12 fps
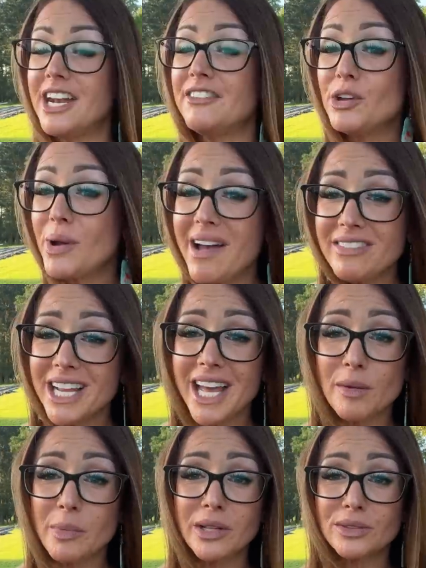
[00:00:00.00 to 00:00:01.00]
And if you haven't
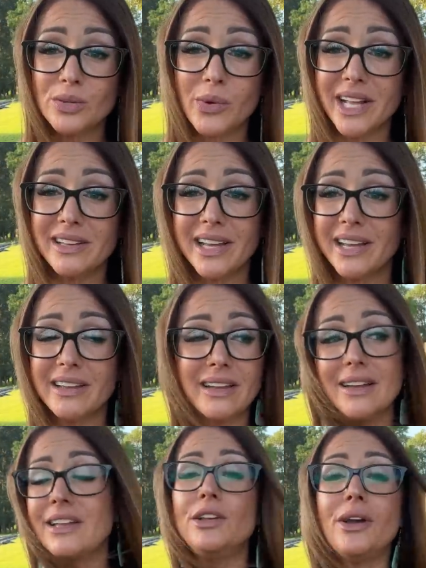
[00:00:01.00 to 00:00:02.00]
had a pickled quail egg,
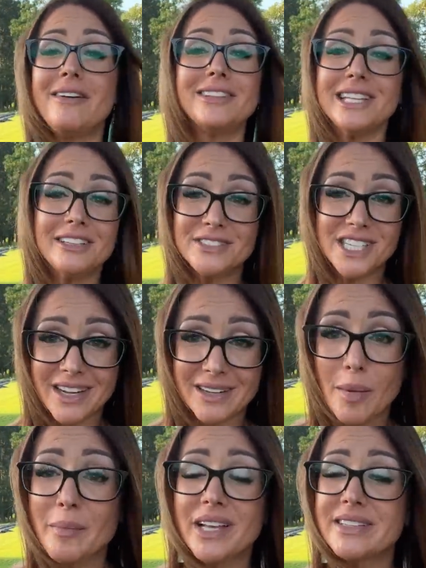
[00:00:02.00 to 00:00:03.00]
you haven't lived yet,
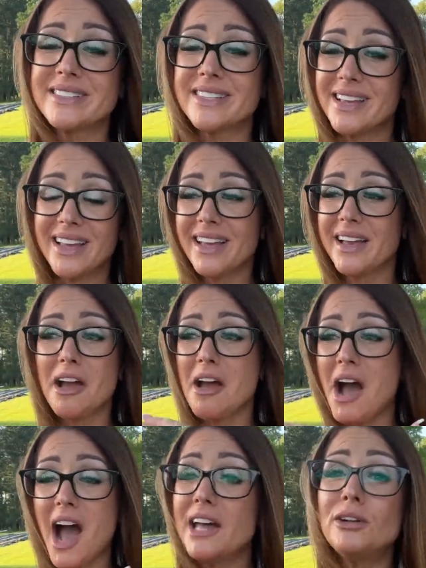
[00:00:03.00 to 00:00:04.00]
because
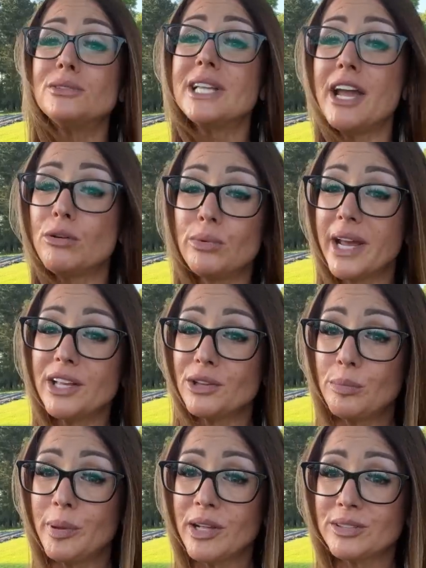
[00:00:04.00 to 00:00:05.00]
I don't like
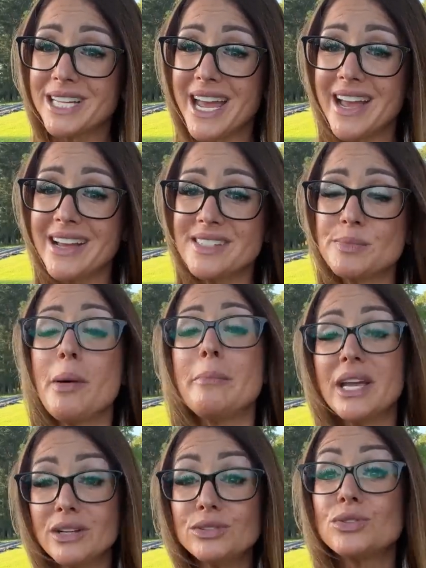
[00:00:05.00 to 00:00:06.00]
regular pickled eggs, but
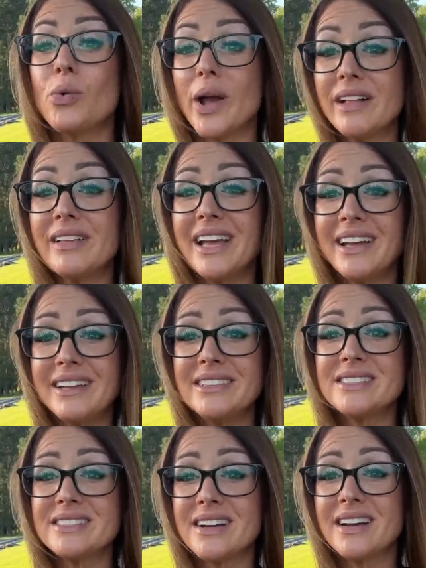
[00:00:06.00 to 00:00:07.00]
pickled quail
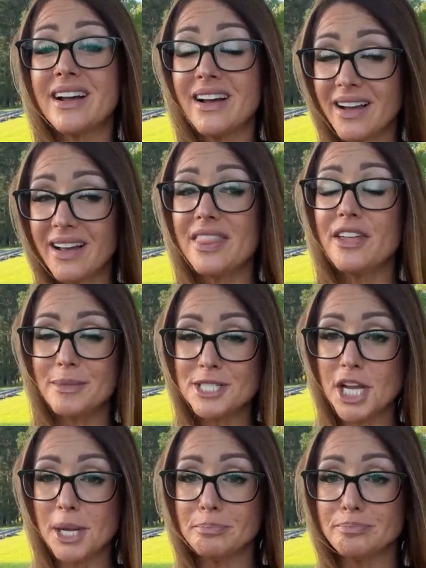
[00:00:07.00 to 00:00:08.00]
eggs, they're my
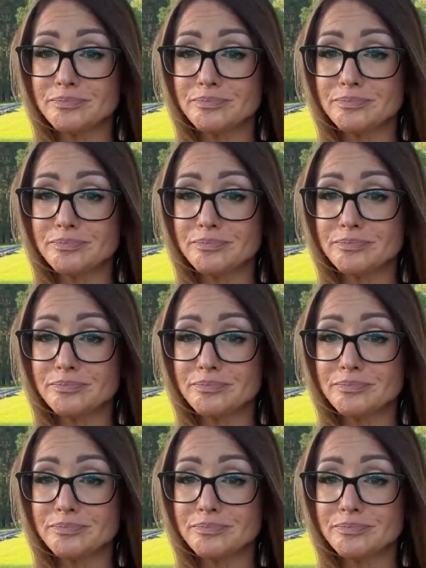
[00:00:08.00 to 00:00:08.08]
jam.